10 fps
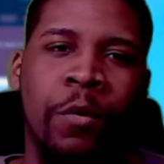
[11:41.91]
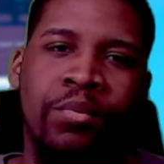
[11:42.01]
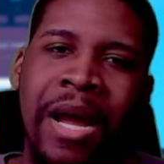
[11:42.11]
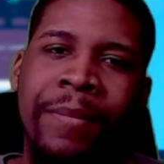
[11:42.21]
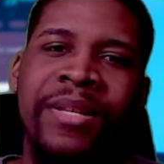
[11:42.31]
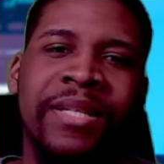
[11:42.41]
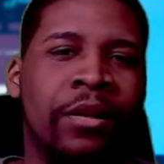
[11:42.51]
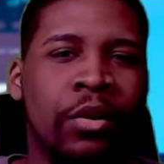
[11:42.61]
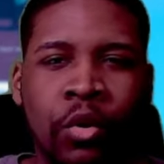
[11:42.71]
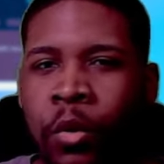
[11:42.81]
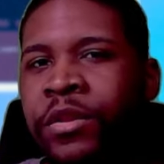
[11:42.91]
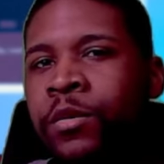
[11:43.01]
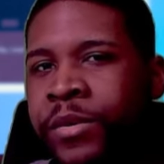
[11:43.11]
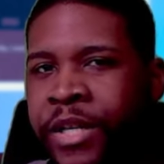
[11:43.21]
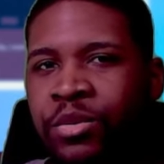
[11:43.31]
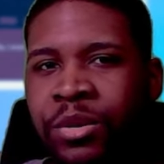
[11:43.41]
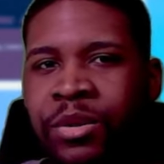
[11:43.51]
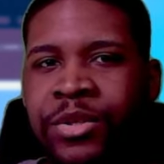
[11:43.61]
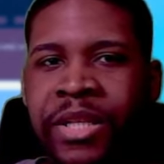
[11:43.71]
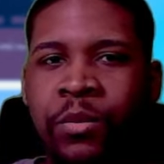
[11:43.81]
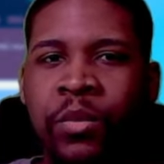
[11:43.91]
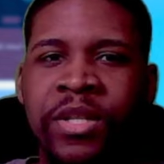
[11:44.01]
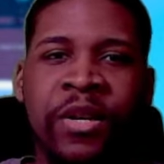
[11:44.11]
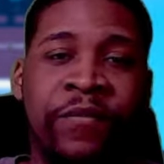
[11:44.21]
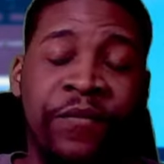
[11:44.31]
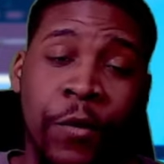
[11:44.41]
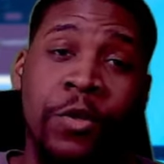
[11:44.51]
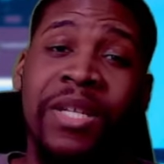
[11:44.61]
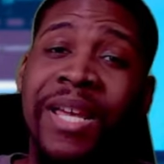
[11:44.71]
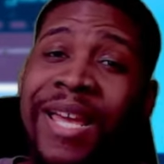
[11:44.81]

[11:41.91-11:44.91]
probably say the Lord of the Rings trilogy was their first